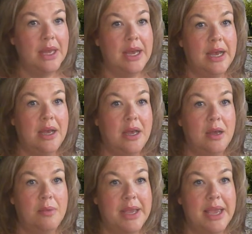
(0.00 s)

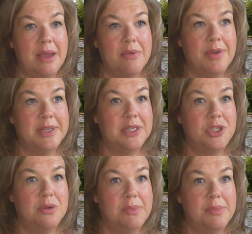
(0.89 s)
I can't remember if I sent
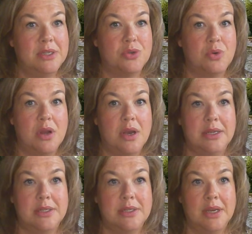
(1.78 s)
you a message or not.